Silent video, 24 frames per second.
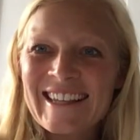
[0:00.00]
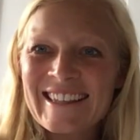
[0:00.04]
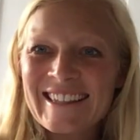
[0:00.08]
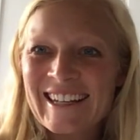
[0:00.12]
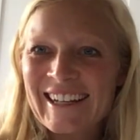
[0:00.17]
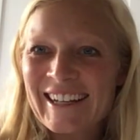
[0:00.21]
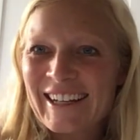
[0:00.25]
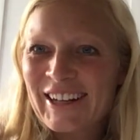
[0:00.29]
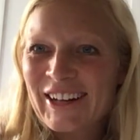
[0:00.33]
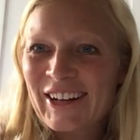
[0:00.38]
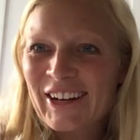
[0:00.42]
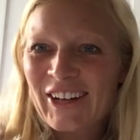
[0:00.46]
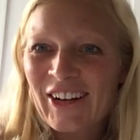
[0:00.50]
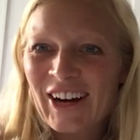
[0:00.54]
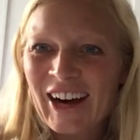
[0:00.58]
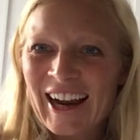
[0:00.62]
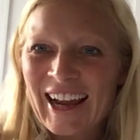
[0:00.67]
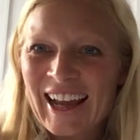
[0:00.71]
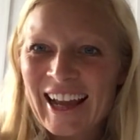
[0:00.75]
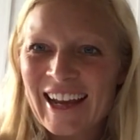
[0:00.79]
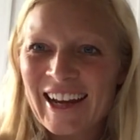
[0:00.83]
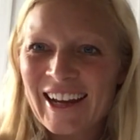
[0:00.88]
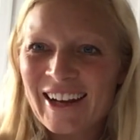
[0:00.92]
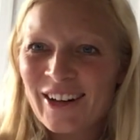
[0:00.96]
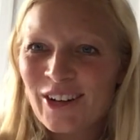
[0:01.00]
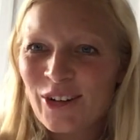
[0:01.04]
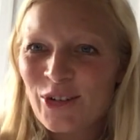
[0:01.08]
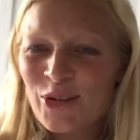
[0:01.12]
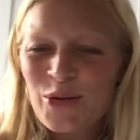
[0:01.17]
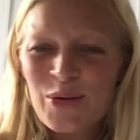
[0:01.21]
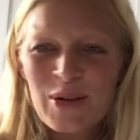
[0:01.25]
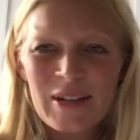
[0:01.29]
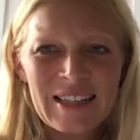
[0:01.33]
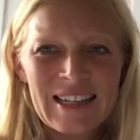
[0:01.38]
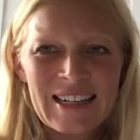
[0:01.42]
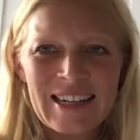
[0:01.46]
second grade.
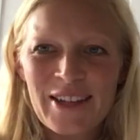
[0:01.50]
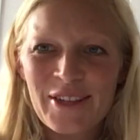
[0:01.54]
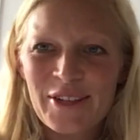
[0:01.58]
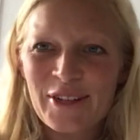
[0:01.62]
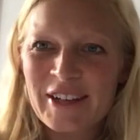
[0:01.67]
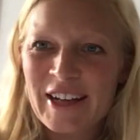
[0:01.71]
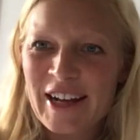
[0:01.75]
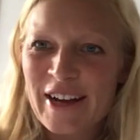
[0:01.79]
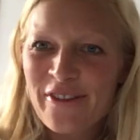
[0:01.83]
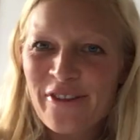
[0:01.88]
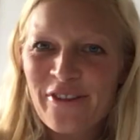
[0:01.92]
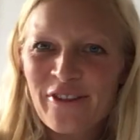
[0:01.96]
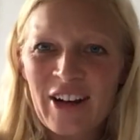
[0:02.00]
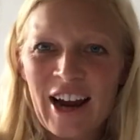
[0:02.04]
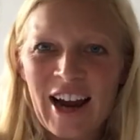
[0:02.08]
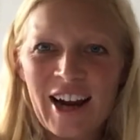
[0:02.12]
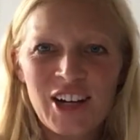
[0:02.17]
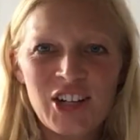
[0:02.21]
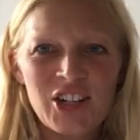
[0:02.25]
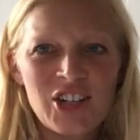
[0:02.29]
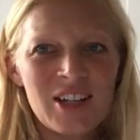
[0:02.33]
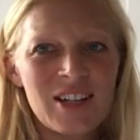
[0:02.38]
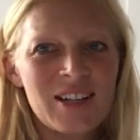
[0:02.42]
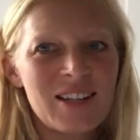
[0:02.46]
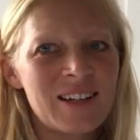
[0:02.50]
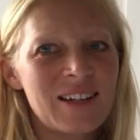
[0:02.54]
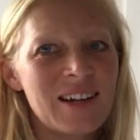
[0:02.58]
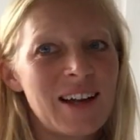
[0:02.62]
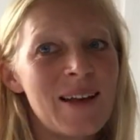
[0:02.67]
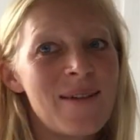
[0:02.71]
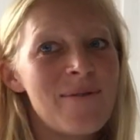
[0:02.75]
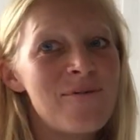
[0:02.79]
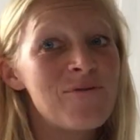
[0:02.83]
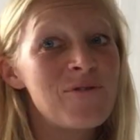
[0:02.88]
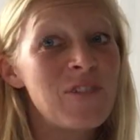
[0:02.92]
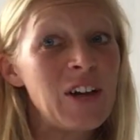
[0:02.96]
Ooh, it's another day of fractions and I
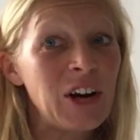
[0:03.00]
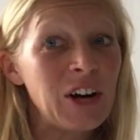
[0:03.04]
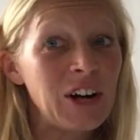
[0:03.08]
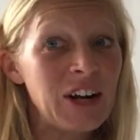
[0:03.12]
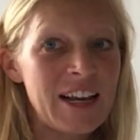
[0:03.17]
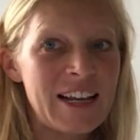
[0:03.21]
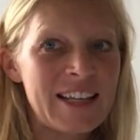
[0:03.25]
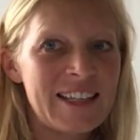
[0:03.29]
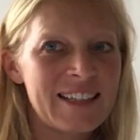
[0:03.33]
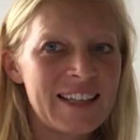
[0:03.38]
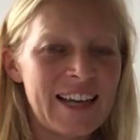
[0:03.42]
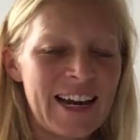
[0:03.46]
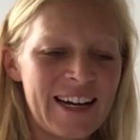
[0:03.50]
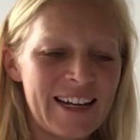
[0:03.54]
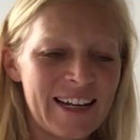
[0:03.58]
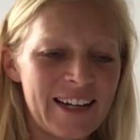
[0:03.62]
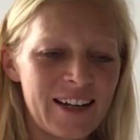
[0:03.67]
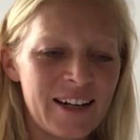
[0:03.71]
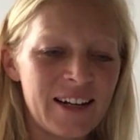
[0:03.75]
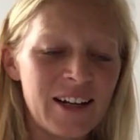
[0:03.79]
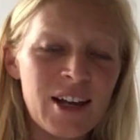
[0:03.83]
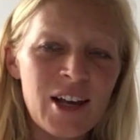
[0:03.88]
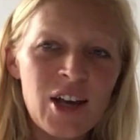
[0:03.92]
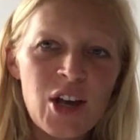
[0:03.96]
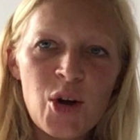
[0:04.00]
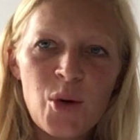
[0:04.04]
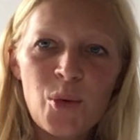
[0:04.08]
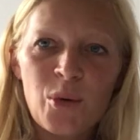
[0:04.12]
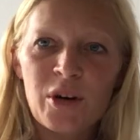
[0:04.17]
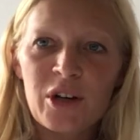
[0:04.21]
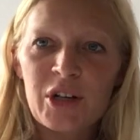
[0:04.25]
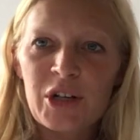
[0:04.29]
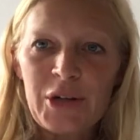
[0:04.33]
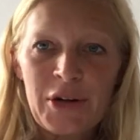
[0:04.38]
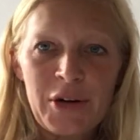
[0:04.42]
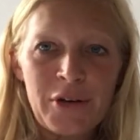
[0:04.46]
am very excited.
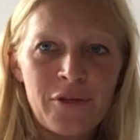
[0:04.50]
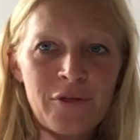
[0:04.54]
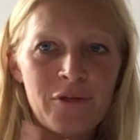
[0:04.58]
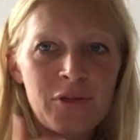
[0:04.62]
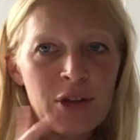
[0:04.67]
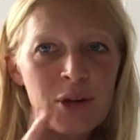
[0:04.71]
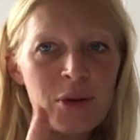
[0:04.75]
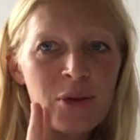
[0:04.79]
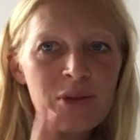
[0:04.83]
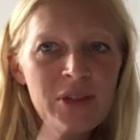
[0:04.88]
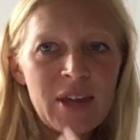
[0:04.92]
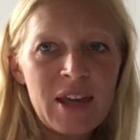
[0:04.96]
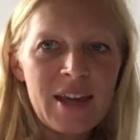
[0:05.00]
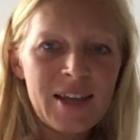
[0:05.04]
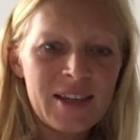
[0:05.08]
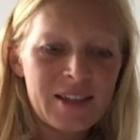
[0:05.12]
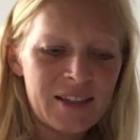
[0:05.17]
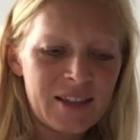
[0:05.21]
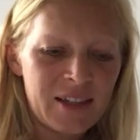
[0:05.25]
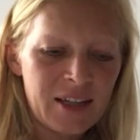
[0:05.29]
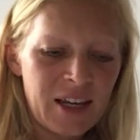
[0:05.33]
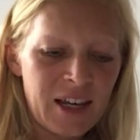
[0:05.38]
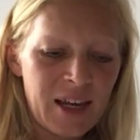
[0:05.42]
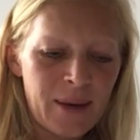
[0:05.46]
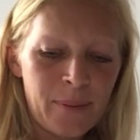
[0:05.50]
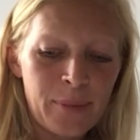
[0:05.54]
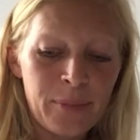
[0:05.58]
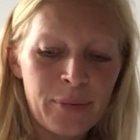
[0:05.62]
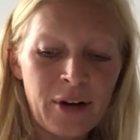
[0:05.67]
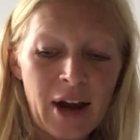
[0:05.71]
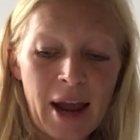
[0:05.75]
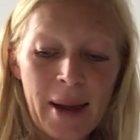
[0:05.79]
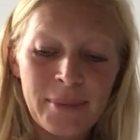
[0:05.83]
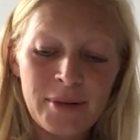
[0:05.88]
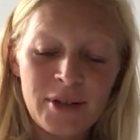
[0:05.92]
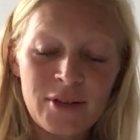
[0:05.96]
We're gonna do a few things to get
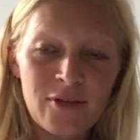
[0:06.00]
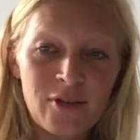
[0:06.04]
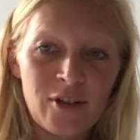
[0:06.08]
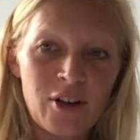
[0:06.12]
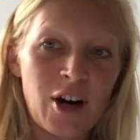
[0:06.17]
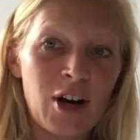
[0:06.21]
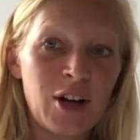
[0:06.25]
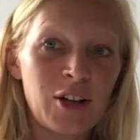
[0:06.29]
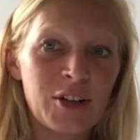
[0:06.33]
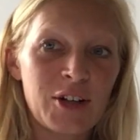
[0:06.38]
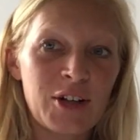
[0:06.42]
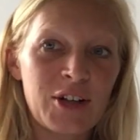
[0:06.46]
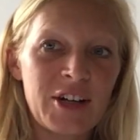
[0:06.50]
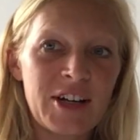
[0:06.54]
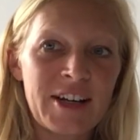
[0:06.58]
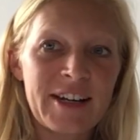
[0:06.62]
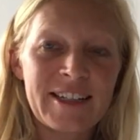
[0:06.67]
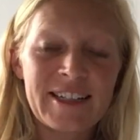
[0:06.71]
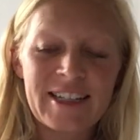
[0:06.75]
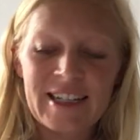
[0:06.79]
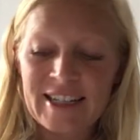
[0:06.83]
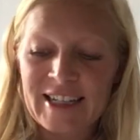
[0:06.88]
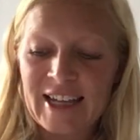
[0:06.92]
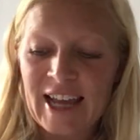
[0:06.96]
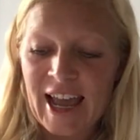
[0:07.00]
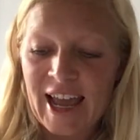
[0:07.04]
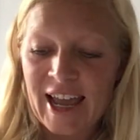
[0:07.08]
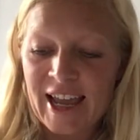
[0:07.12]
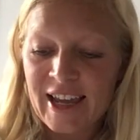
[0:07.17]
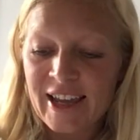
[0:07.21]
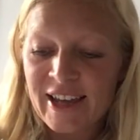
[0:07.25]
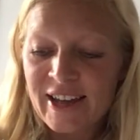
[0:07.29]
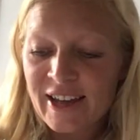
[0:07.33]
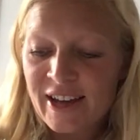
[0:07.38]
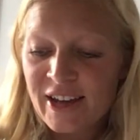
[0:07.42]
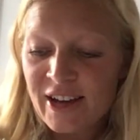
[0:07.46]
prepped for our learning
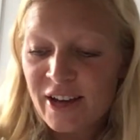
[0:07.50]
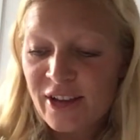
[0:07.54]
today.